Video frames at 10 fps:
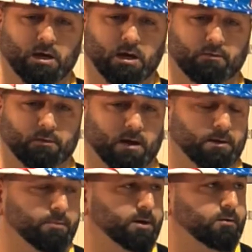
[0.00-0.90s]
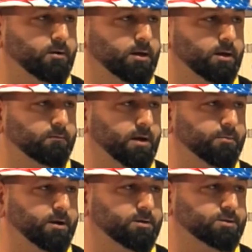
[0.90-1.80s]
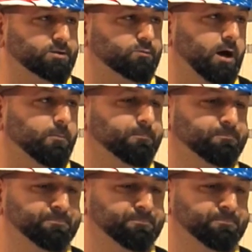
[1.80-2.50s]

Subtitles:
concrete vibrators as well.